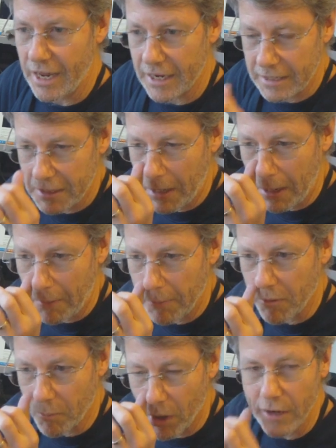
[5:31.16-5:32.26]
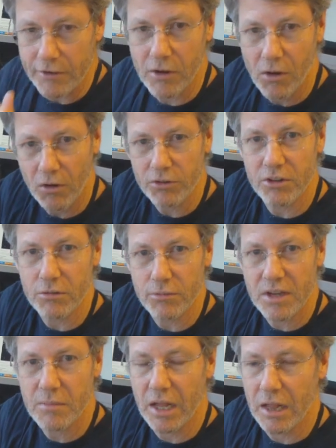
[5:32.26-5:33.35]
and uh, they'll bite onto the
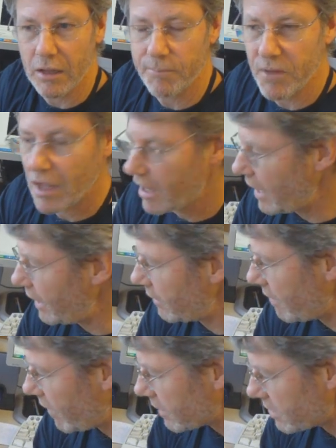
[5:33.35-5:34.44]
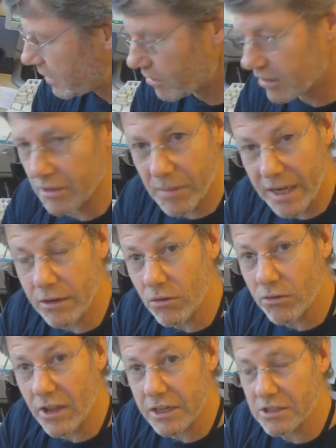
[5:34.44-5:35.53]
female. And they've actually got the
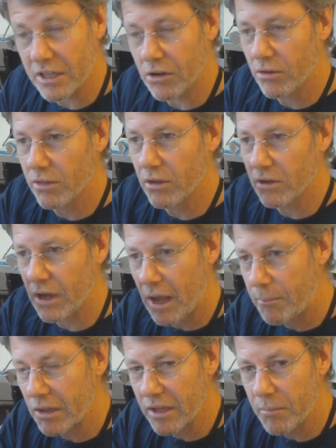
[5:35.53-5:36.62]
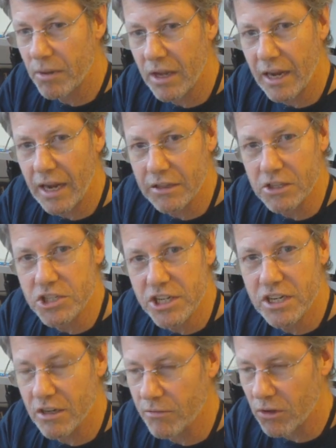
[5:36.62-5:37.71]
males actually on the upper lip and the
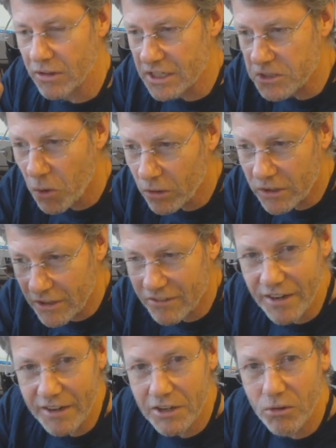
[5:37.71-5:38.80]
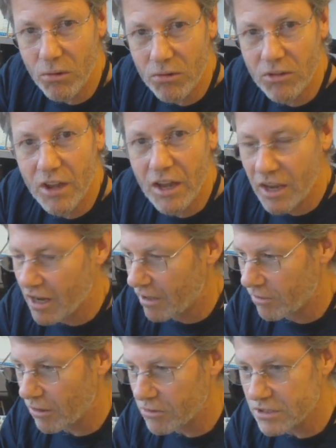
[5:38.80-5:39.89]
chin. They've got these hooked denticles,
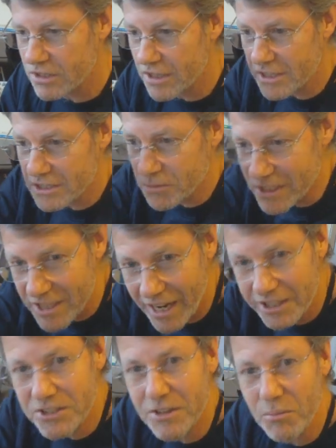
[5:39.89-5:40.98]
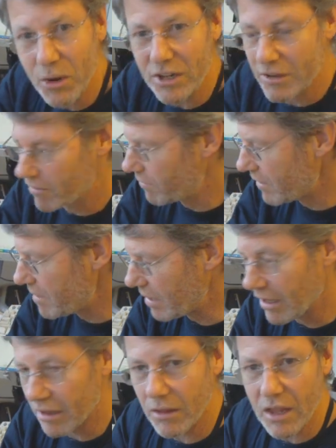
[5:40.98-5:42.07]
and they'll use these to attach to the body of the
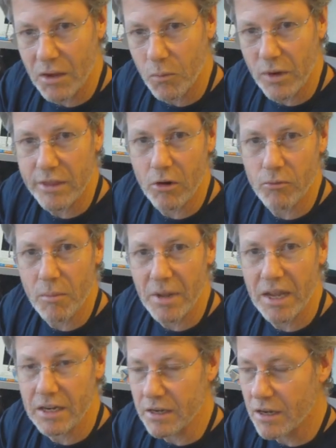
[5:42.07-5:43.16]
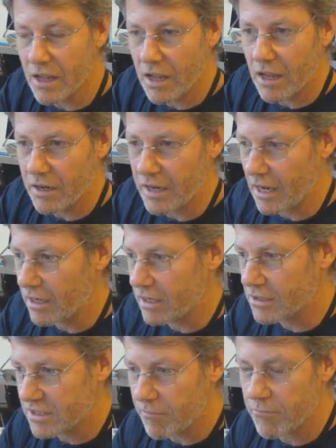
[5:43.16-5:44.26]
female where they'll remain. Now,
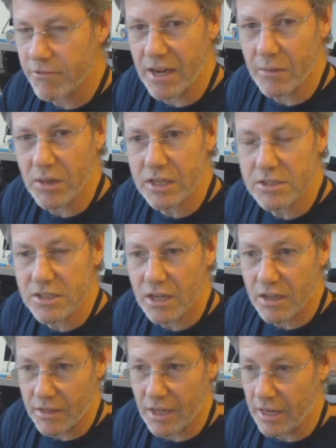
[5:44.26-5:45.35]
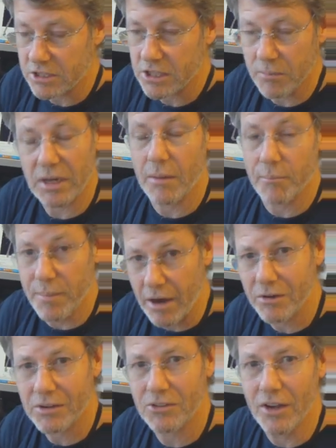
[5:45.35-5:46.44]
in some families, they actually become
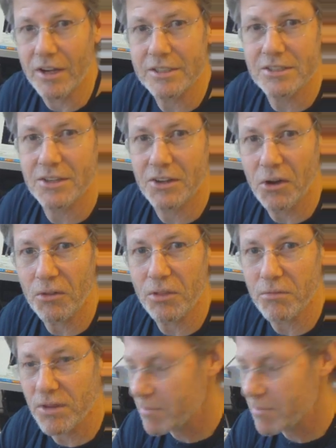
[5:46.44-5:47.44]
parasites on the